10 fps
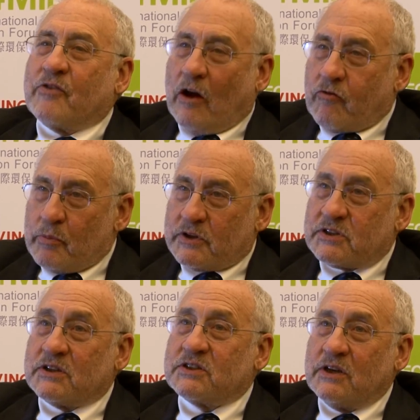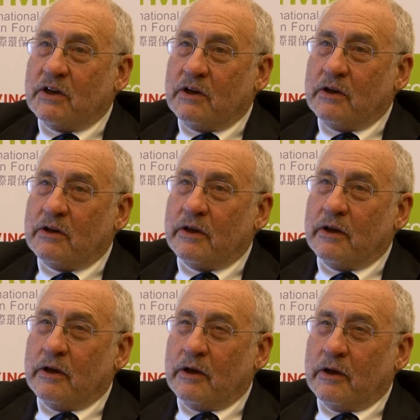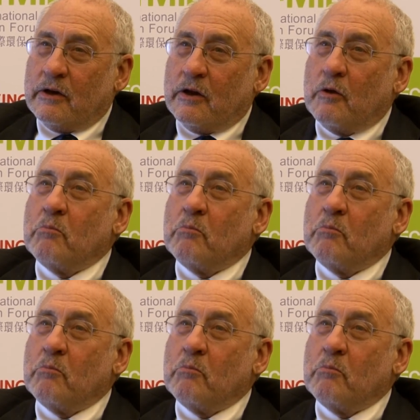governments succeed in